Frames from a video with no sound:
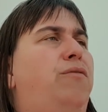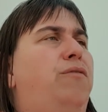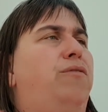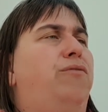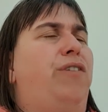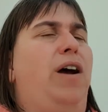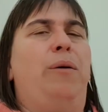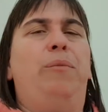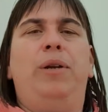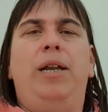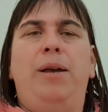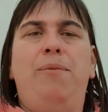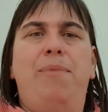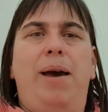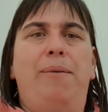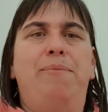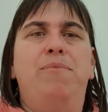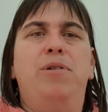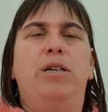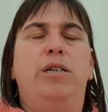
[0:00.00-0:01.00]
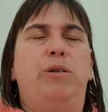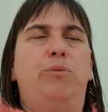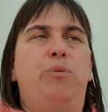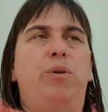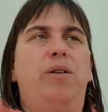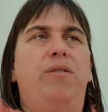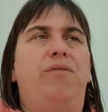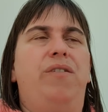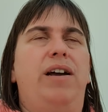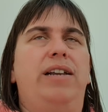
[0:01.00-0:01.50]
family members
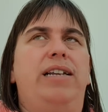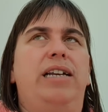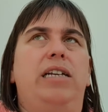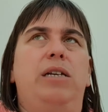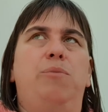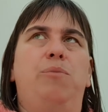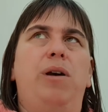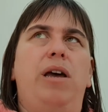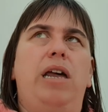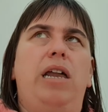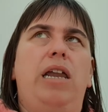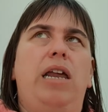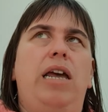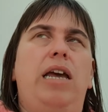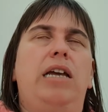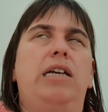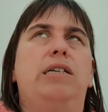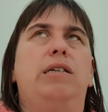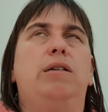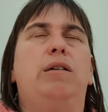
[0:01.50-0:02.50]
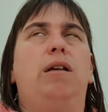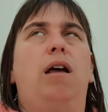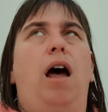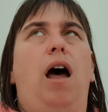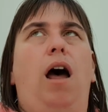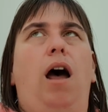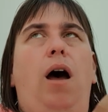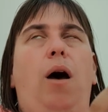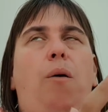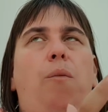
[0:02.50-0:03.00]
with uh, disabilities,
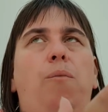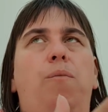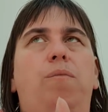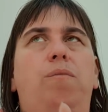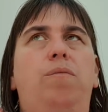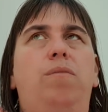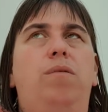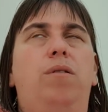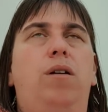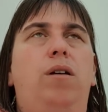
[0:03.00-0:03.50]
um,